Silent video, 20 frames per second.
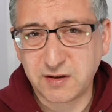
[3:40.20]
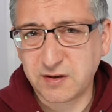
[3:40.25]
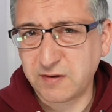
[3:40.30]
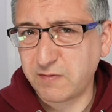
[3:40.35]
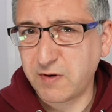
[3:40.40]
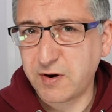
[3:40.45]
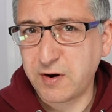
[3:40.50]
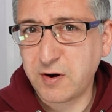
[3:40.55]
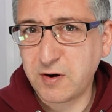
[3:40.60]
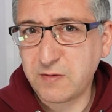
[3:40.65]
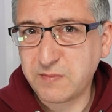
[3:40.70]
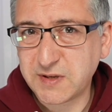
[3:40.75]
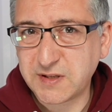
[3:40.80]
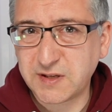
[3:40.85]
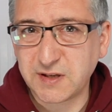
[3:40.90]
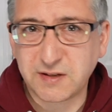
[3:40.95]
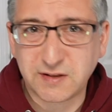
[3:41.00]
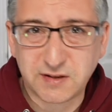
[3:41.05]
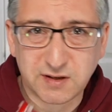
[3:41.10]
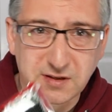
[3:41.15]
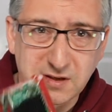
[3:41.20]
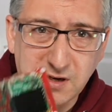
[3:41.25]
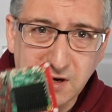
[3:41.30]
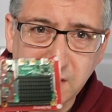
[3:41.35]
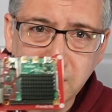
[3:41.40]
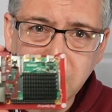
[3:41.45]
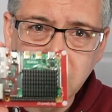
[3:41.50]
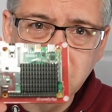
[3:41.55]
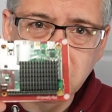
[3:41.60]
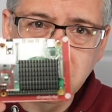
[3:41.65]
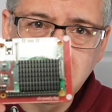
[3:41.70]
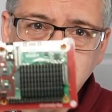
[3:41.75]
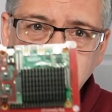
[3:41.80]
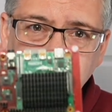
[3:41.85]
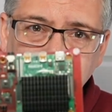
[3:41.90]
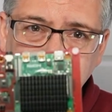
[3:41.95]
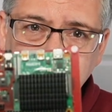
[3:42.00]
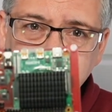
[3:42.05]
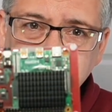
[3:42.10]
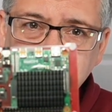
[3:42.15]
And to run Home Assistant, I used a
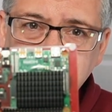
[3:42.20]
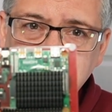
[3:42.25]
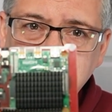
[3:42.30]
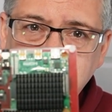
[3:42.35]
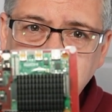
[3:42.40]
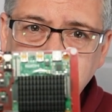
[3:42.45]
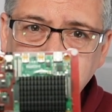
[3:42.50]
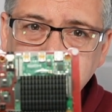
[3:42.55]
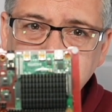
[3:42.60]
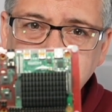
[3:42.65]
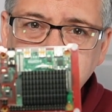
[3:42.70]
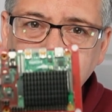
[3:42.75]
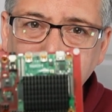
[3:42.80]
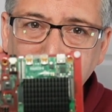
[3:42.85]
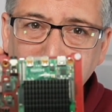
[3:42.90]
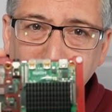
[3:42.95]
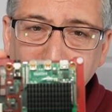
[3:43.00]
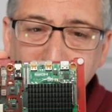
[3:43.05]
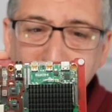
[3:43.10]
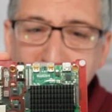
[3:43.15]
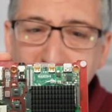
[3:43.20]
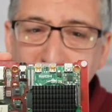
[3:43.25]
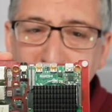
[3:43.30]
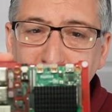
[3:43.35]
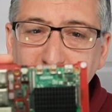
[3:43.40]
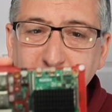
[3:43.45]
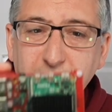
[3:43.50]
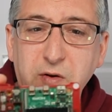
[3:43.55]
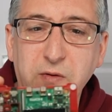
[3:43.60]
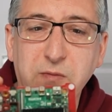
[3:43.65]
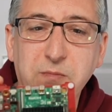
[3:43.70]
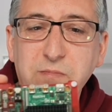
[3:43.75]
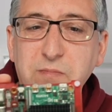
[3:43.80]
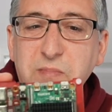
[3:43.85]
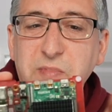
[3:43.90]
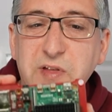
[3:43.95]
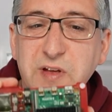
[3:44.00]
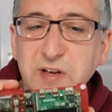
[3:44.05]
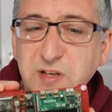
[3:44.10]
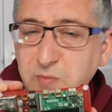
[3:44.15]
Raspberry Pi 4. Not
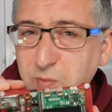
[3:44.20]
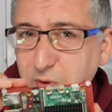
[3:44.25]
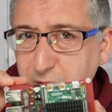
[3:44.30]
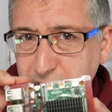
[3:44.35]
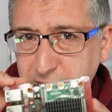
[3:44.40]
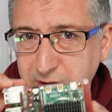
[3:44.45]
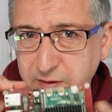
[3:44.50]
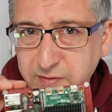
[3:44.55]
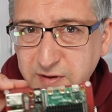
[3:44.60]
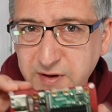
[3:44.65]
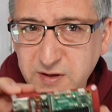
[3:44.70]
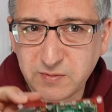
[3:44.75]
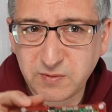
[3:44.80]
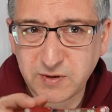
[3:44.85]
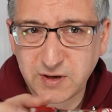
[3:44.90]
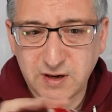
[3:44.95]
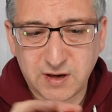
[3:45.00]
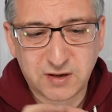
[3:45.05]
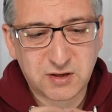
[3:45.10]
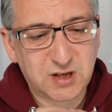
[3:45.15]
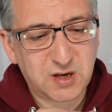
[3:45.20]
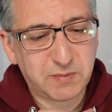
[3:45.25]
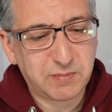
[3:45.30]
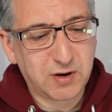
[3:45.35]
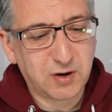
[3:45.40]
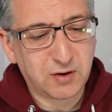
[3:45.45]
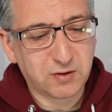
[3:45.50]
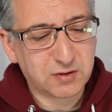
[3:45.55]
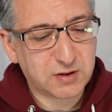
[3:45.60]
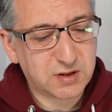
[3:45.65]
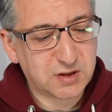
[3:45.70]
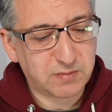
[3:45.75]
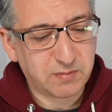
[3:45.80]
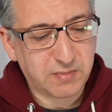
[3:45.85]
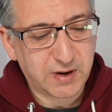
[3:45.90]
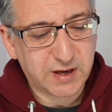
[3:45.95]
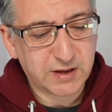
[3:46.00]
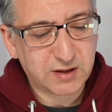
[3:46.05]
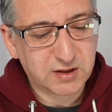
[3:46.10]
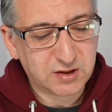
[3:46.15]
this one though, this one actually belongs to
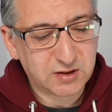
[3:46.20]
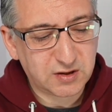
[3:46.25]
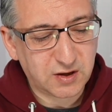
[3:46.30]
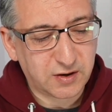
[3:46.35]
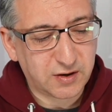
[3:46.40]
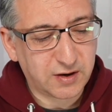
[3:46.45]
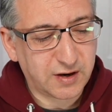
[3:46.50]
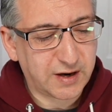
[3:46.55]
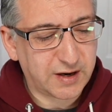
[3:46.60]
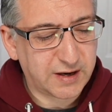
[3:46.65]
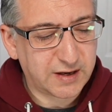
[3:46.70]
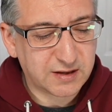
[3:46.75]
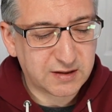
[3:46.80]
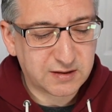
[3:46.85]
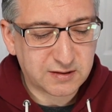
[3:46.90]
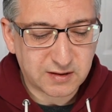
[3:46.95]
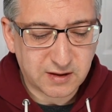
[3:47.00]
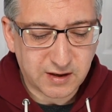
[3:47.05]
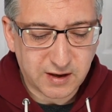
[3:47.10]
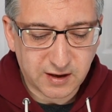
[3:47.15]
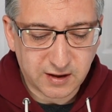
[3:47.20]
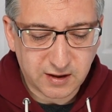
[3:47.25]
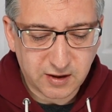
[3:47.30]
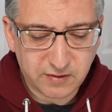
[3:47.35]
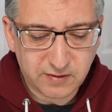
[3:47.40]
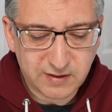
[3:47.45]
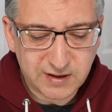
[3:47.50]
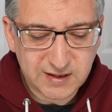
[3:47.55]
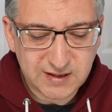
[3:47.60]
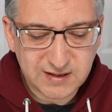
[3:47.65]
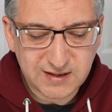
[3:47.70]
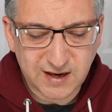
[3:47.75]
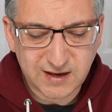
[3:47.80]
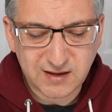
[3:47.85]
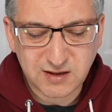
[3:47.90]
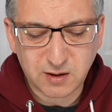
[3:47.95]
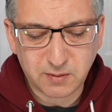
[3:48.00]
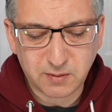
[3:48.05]
my son and it's uh, currently set